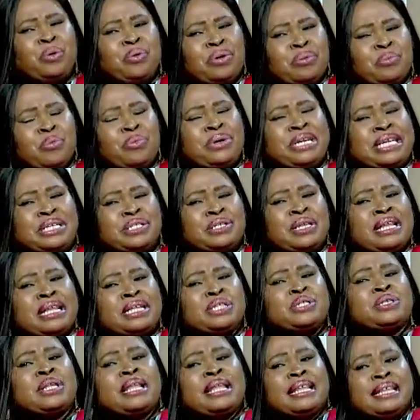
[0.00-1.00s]
We need to learn
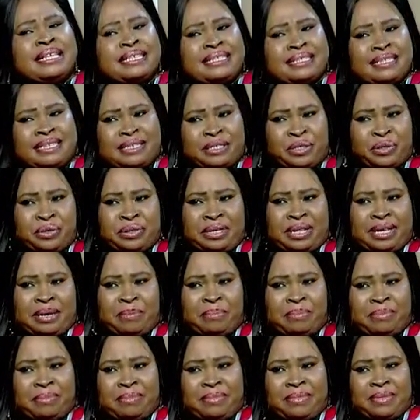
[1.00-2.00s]
to listen to them.
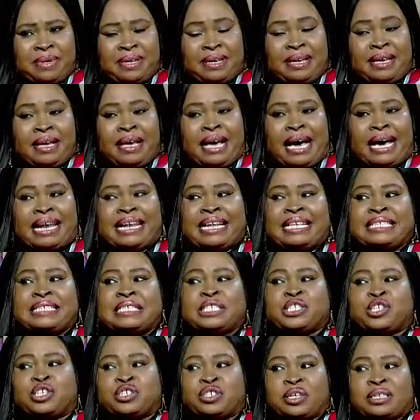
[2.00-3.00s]
And listening
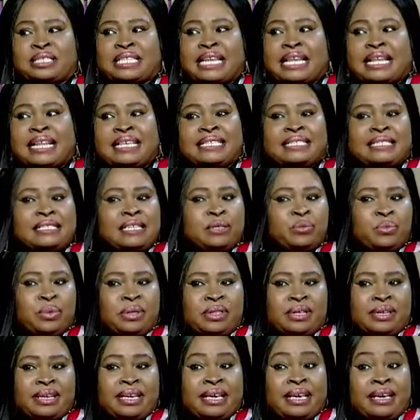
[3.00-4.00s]
is not just listening with
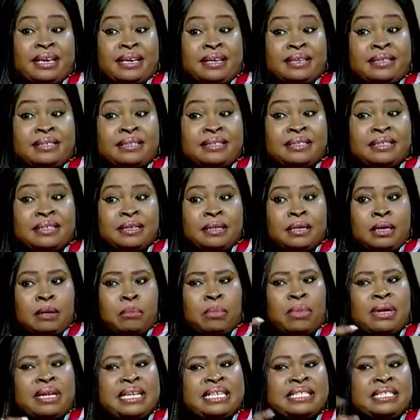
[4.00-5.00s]
the ears,
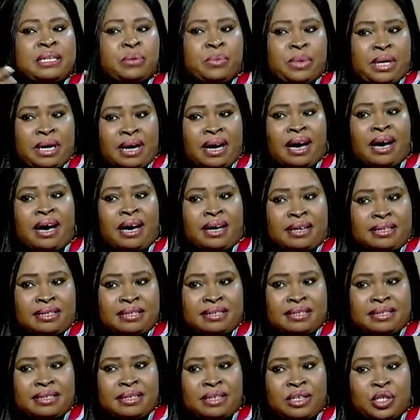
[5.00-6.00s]
but listening with our
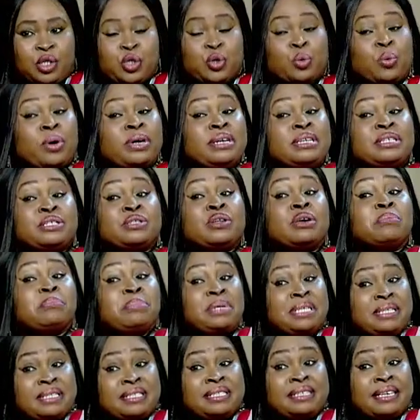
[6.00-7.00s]
hearts to what is not
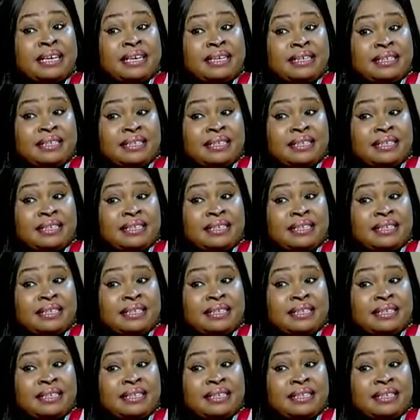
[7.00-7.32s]
being said.